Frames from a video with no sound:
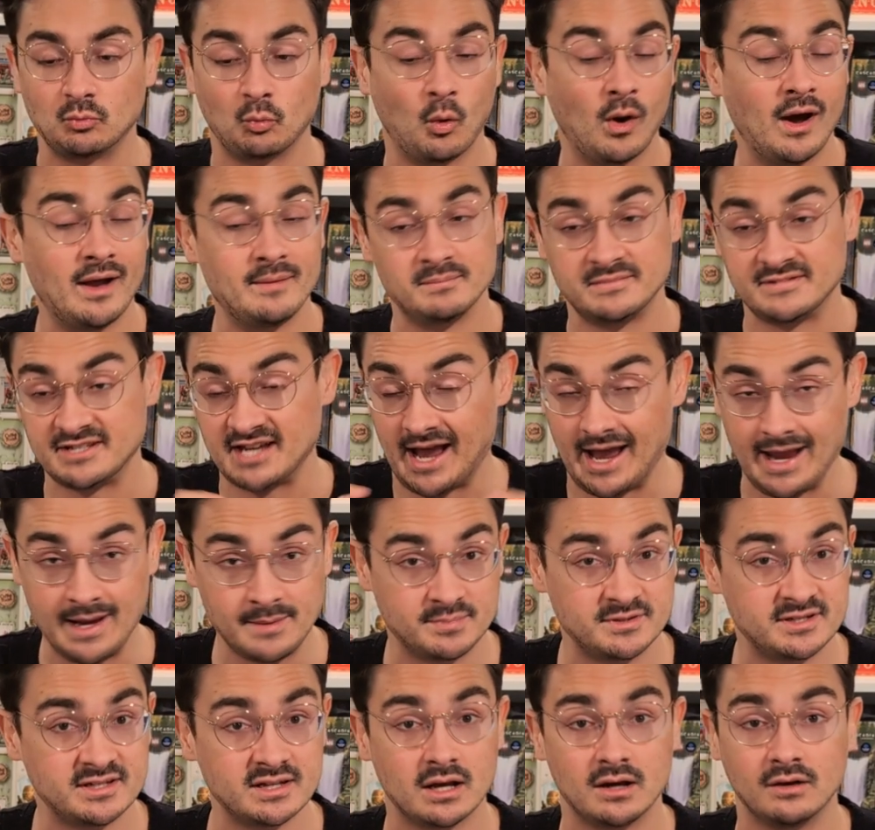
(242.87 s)
what
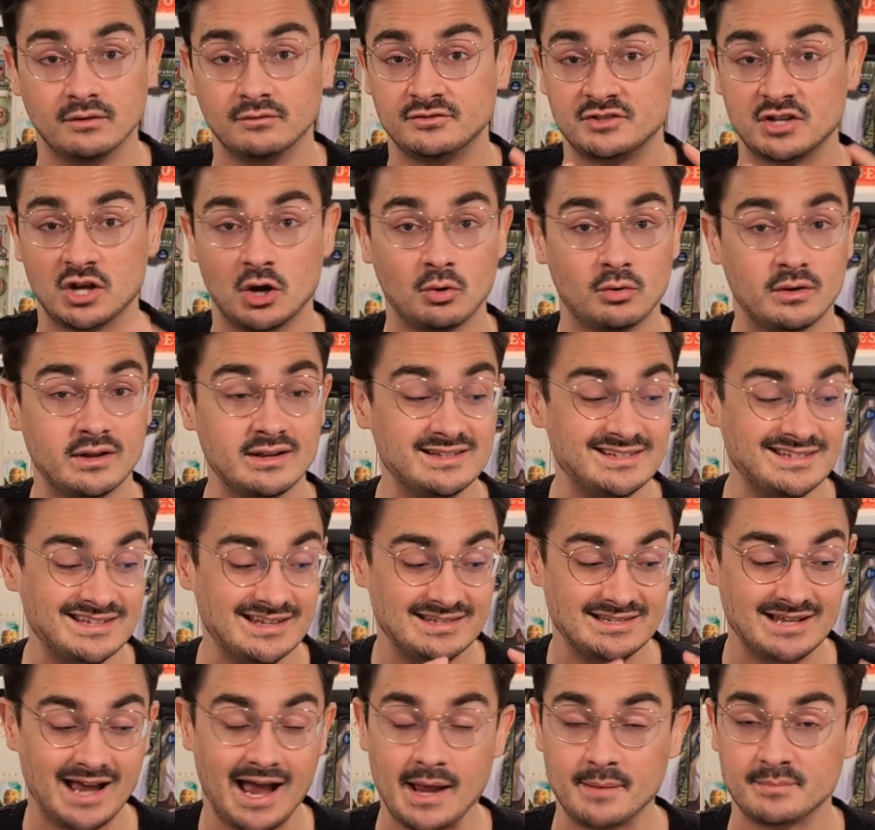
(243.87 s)
types of tokens
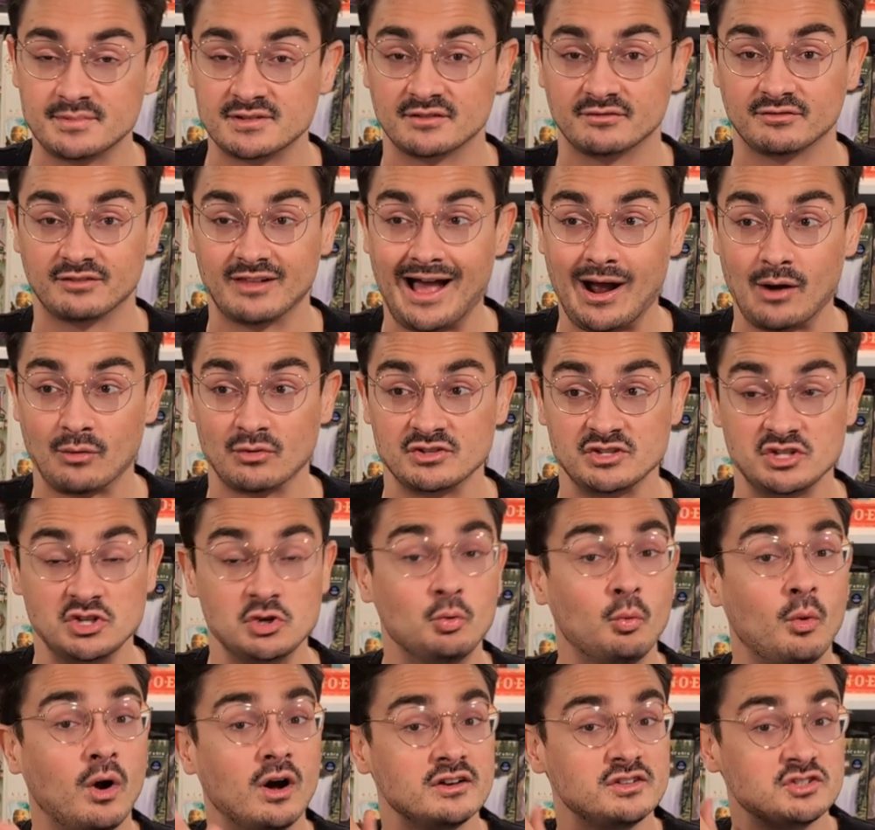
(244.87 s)
and types of flowers you
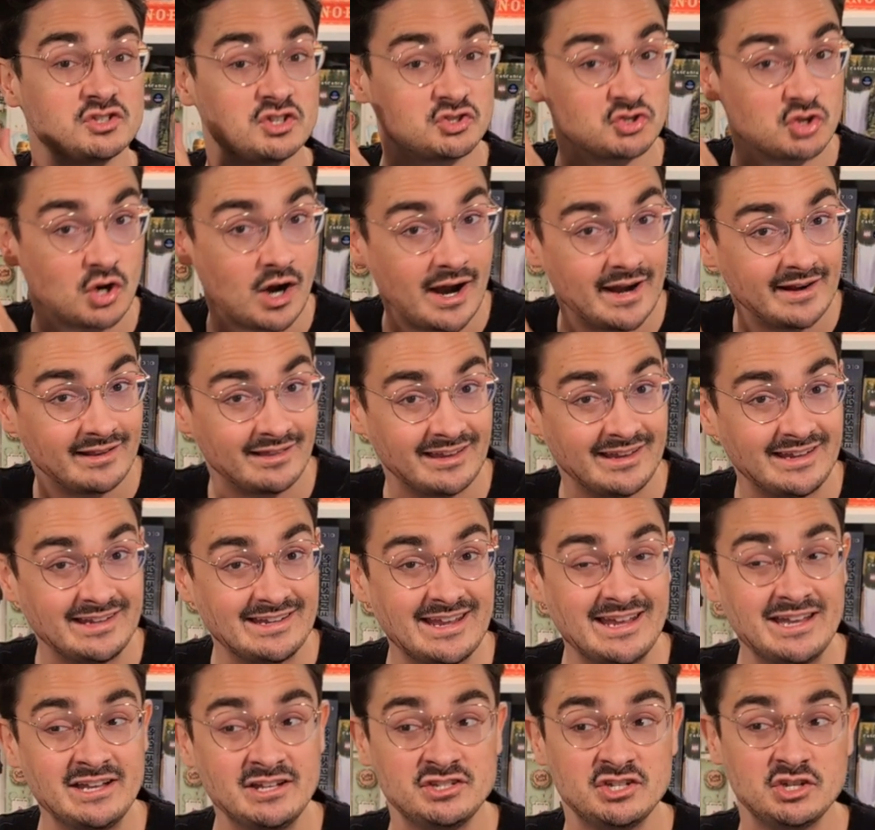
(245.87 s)
want to try and lean
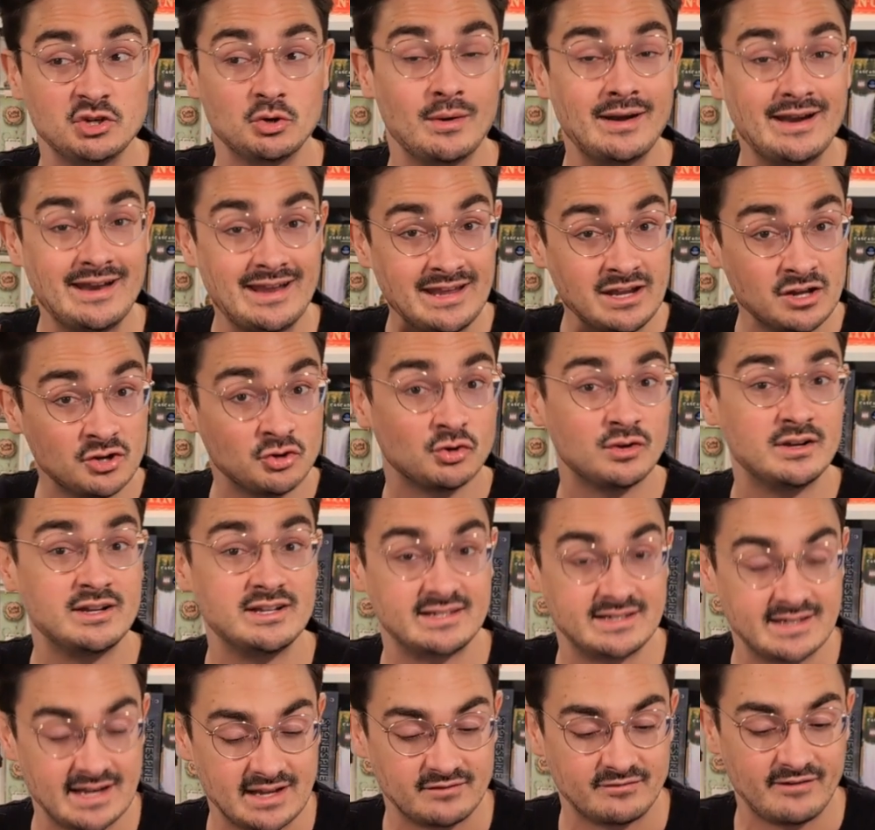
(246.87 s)
into an
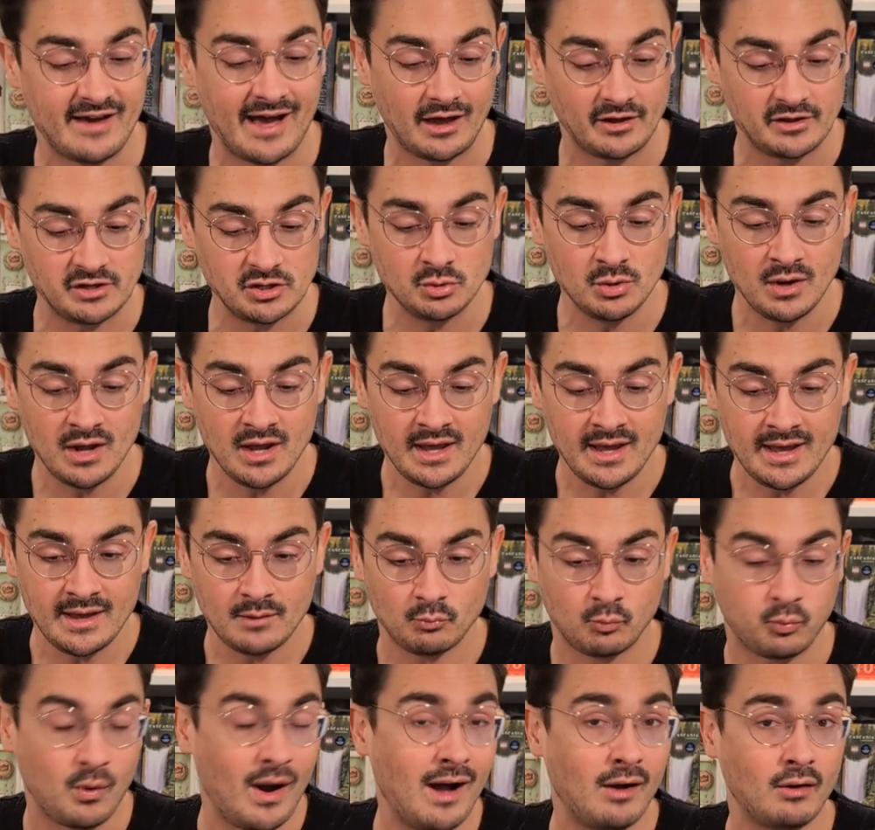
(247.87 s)
increase in value
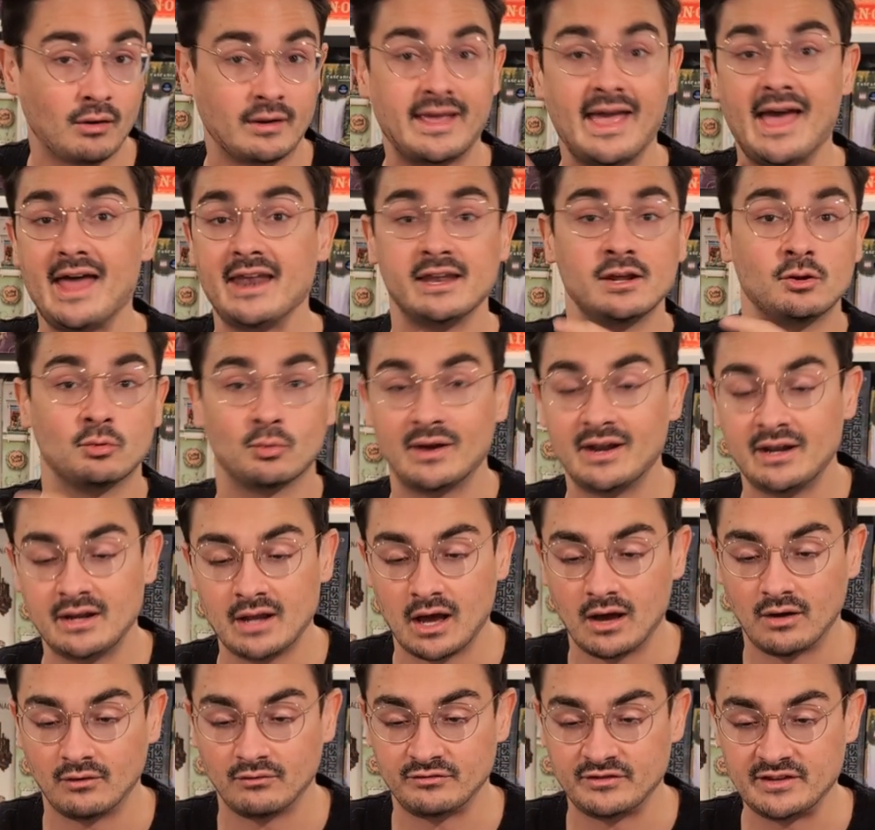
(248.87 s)
while getting rid
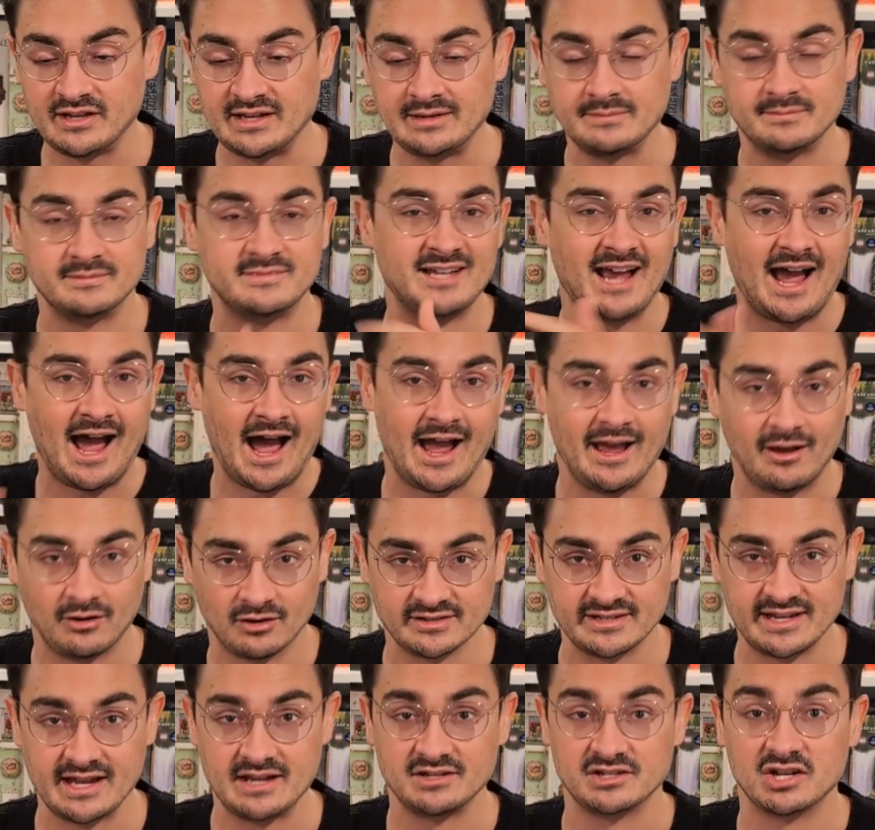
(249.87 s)
of the
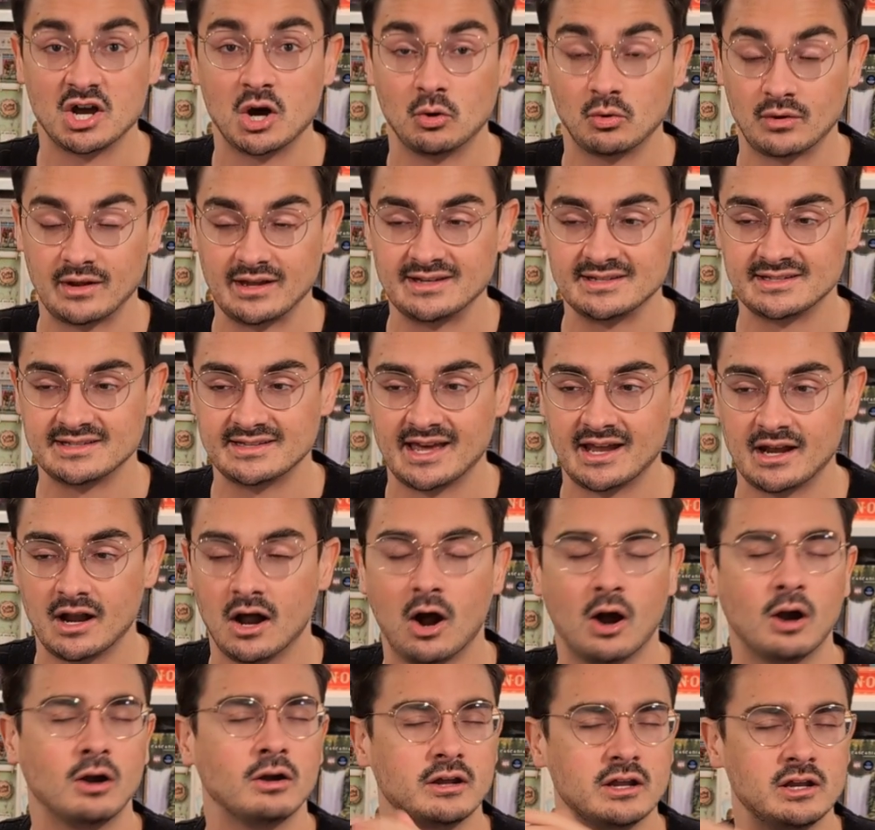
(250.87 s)
tiles and tokens that
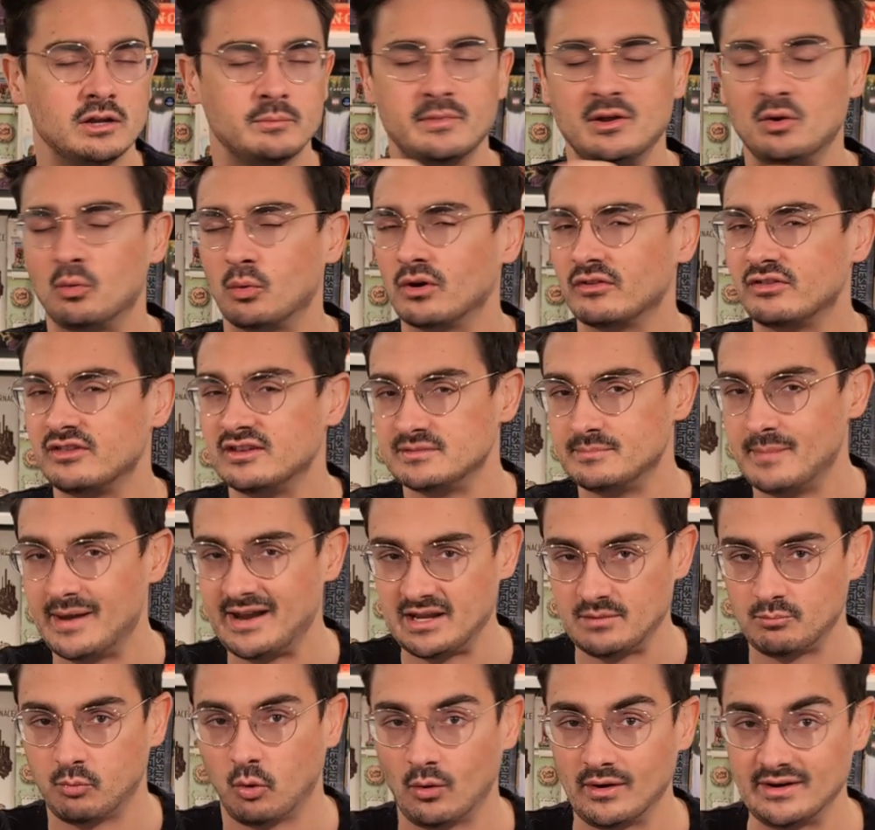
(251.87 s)
aren't going to be worth as
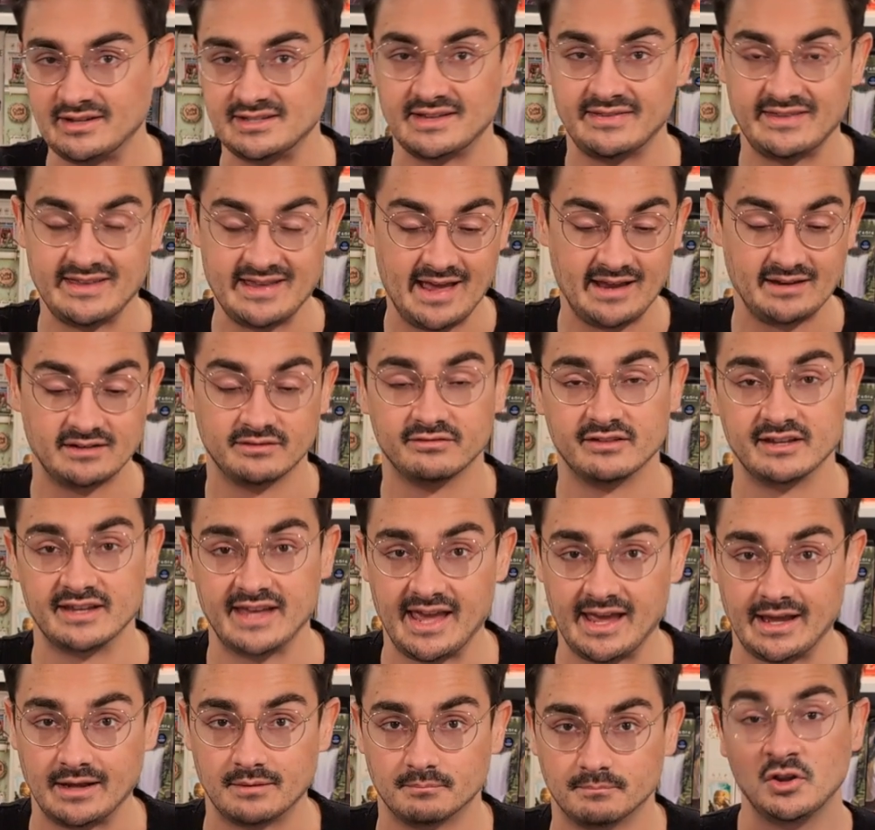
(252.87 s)
many points at the end of the
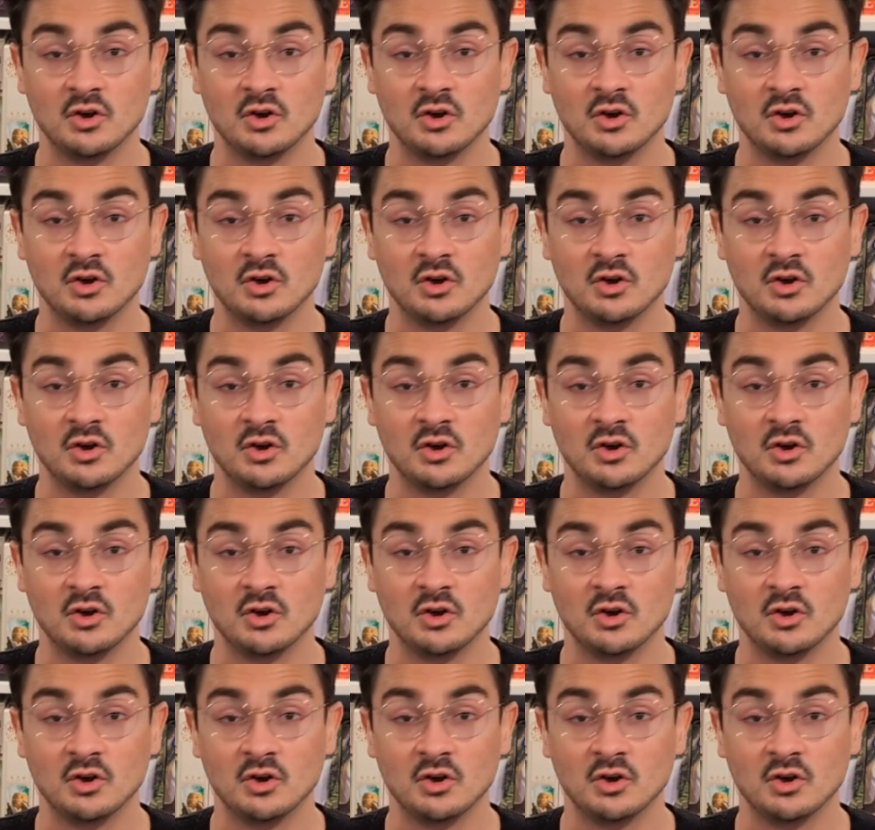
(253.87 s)
game.